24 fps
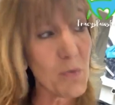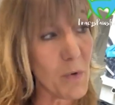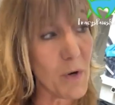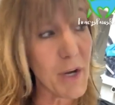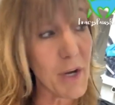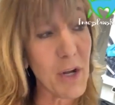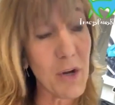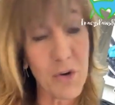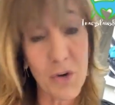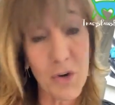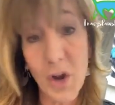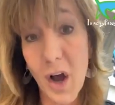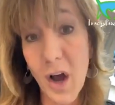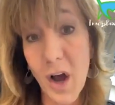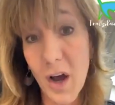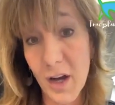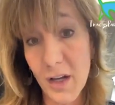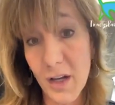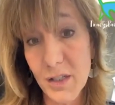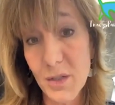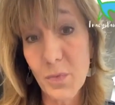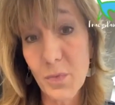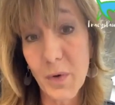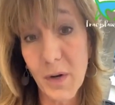was one of your
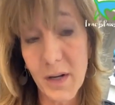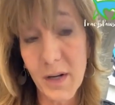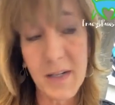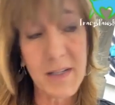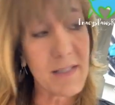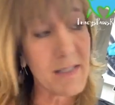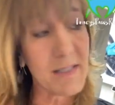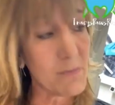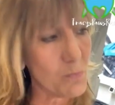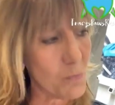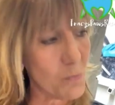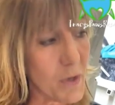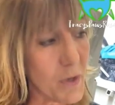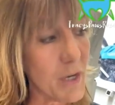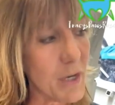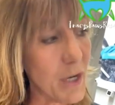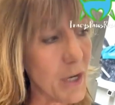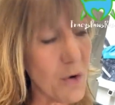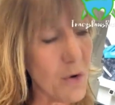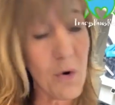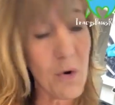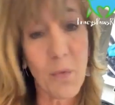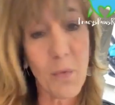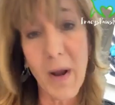dogs, and we're gonna
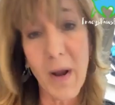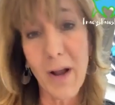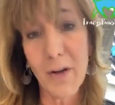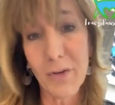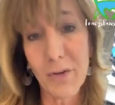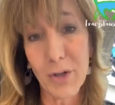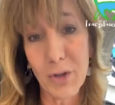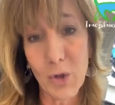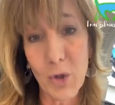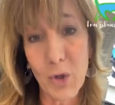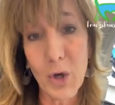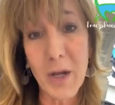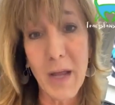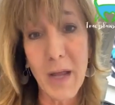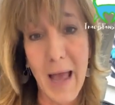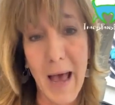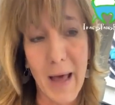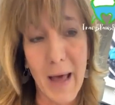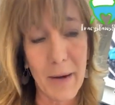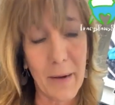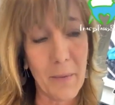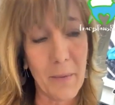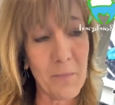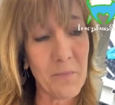go around and look
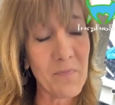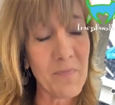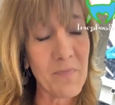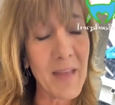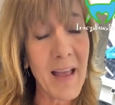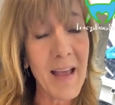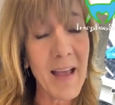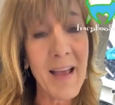at them.